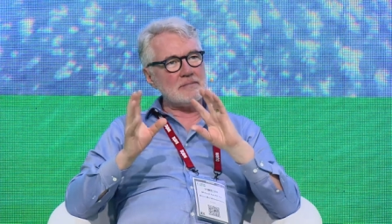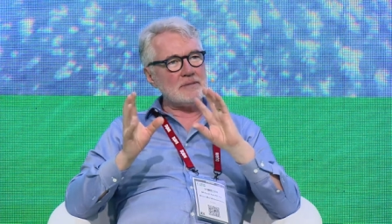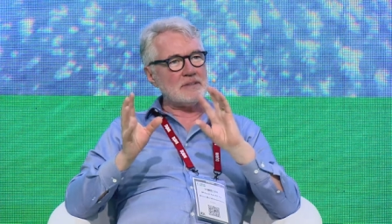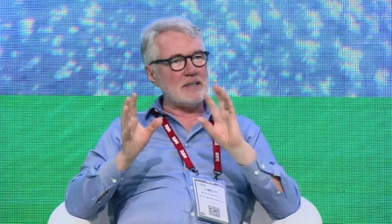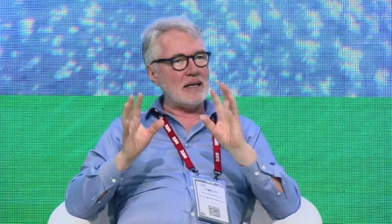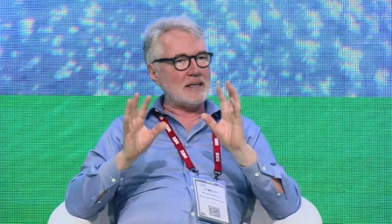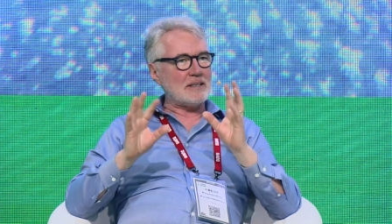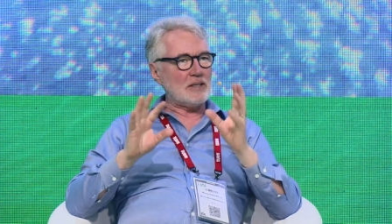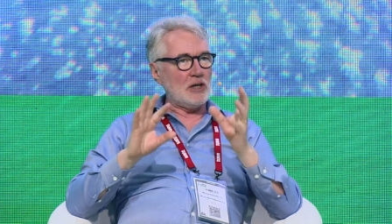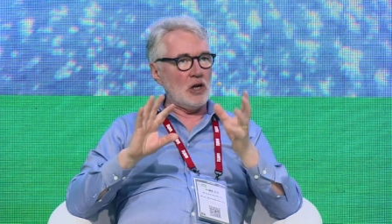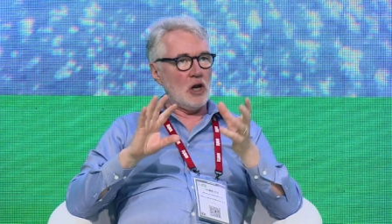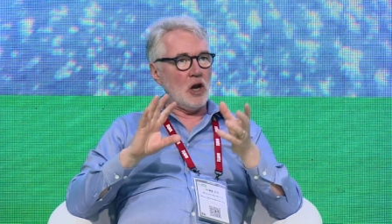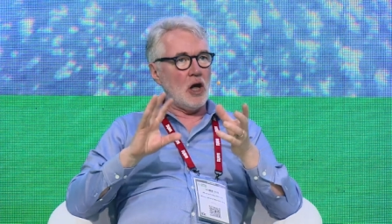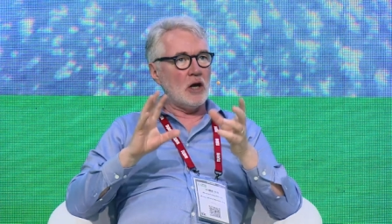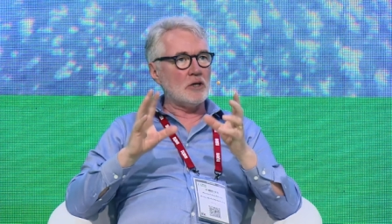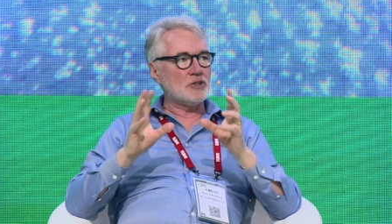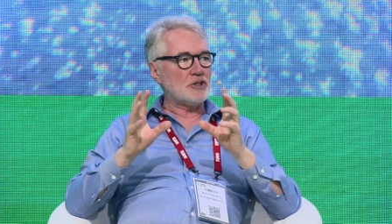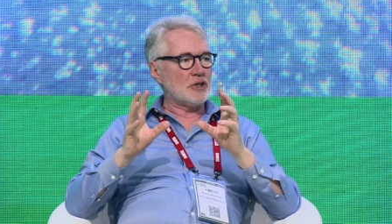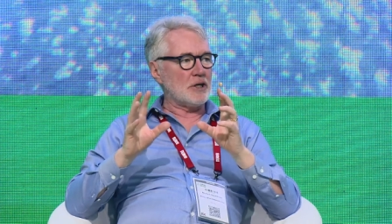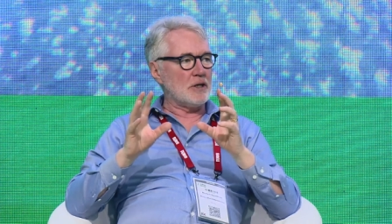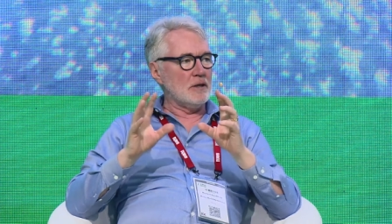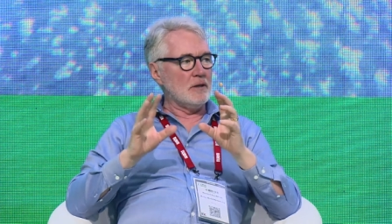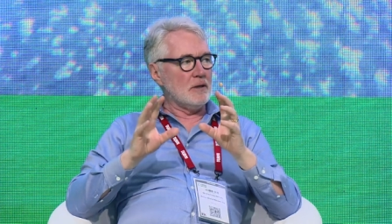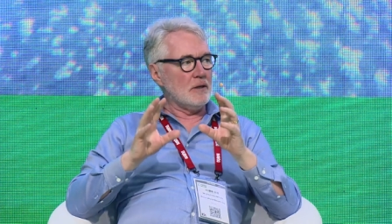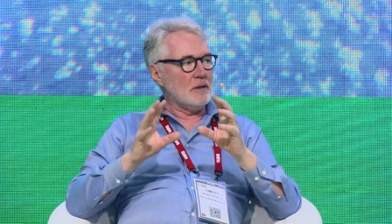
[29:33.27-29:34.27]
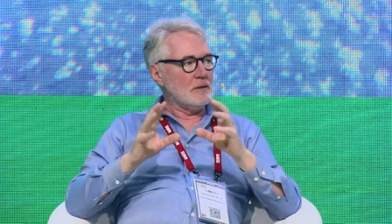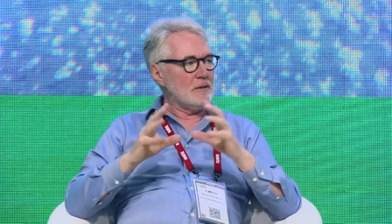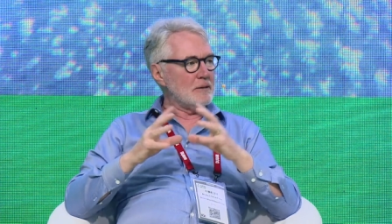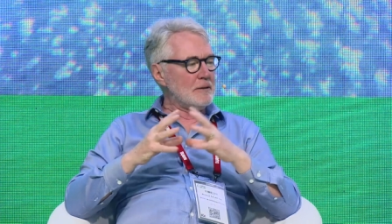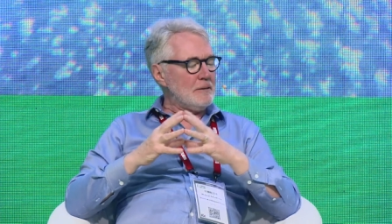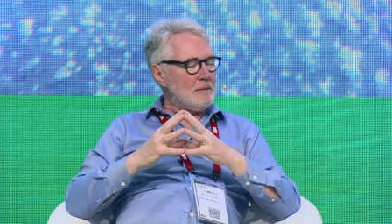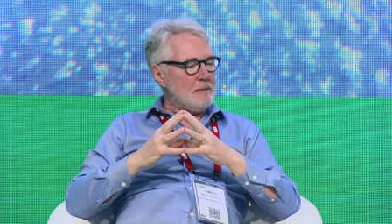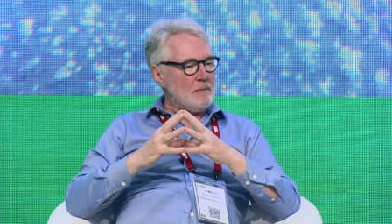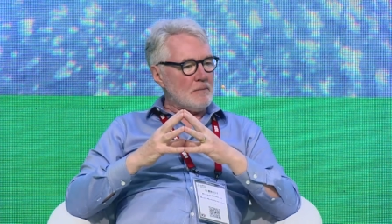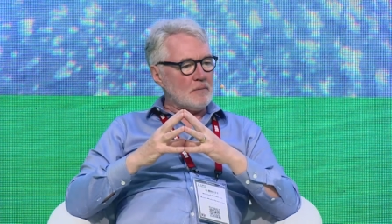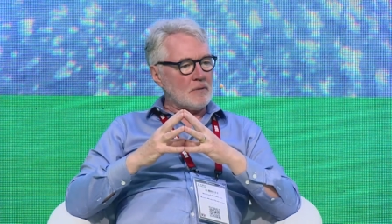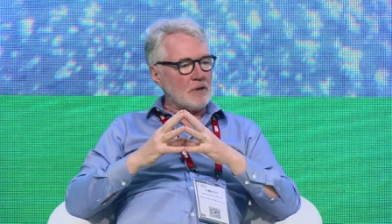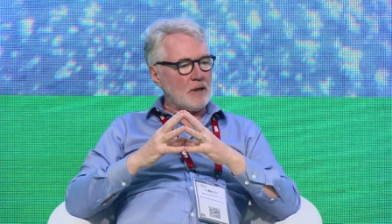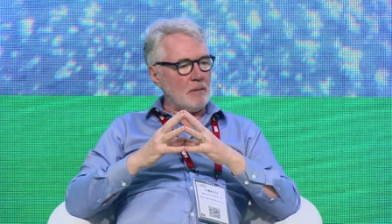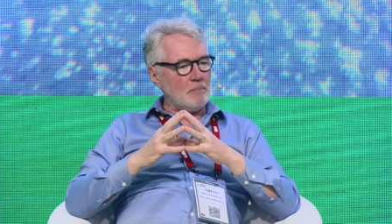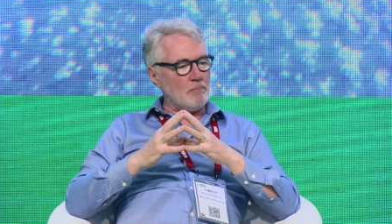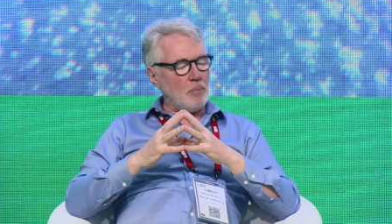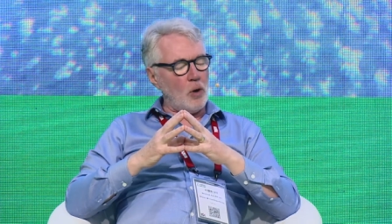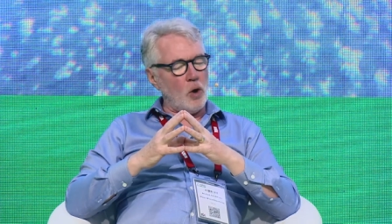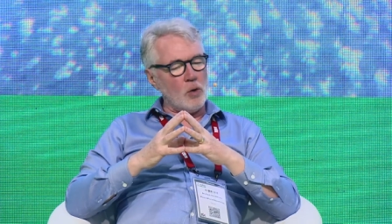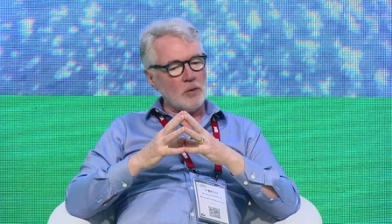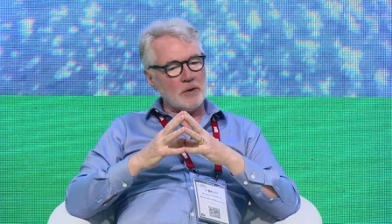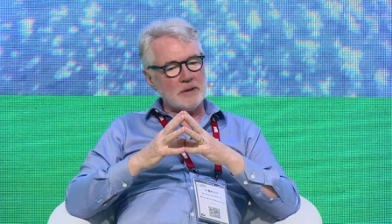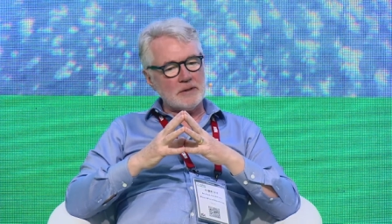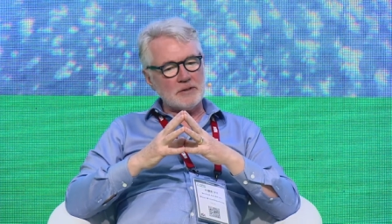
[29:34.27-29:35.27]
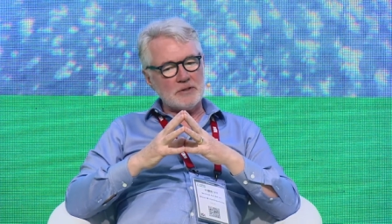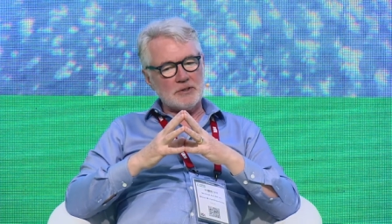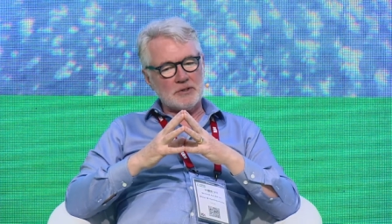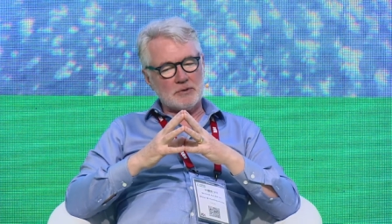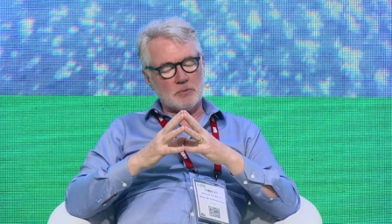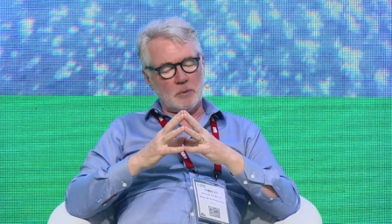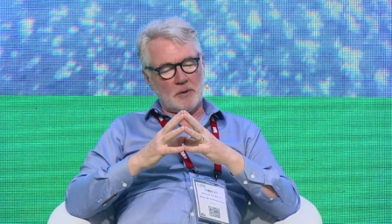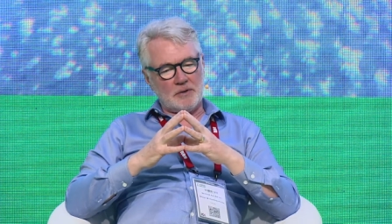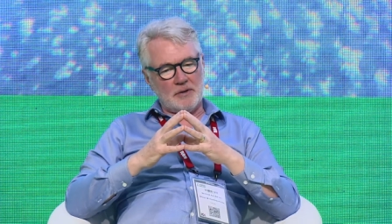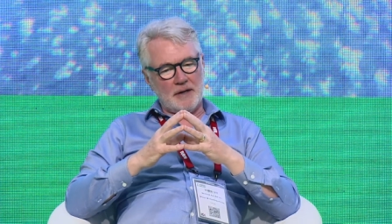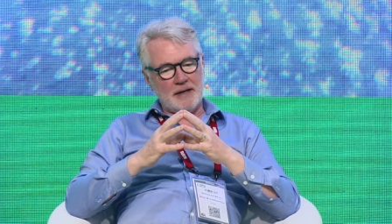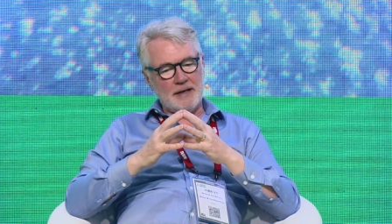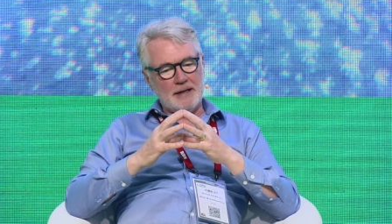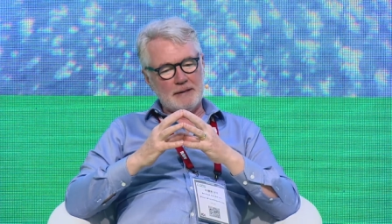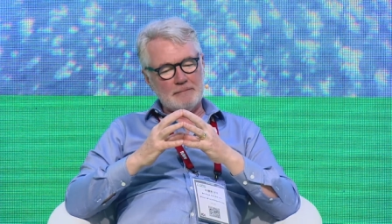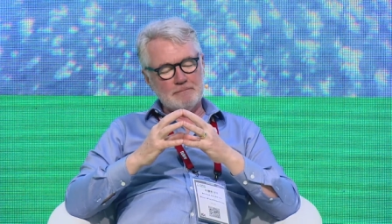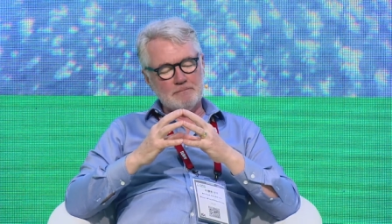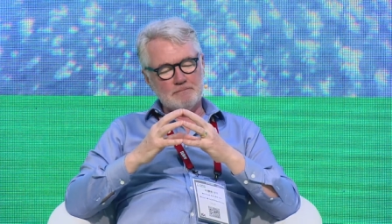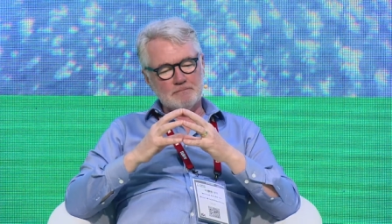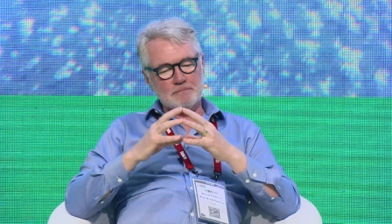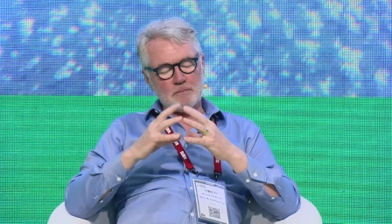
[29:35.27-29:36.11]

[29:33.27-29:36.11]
technological components within it.